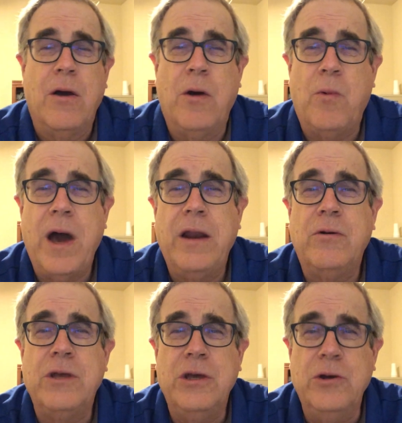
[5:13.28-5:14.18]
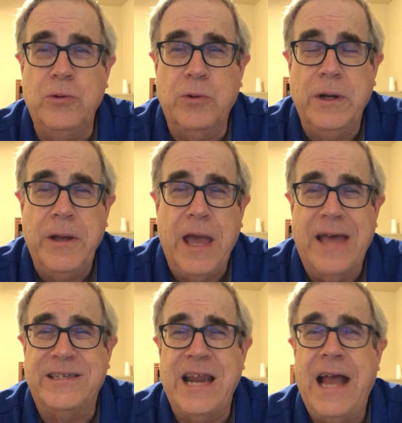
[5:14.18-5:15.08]
why don't you,
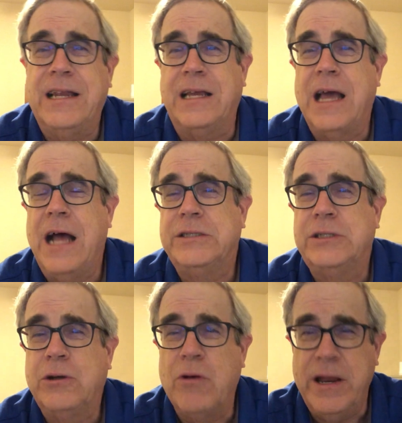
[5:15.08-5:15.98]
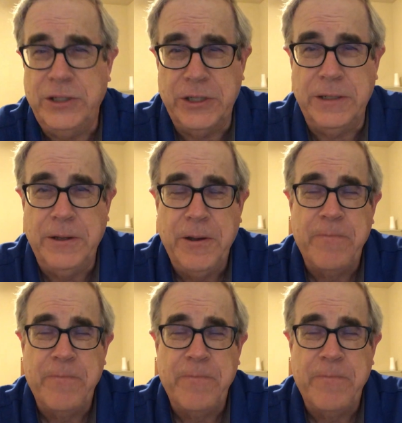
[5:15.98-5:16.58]
as an act of consecration,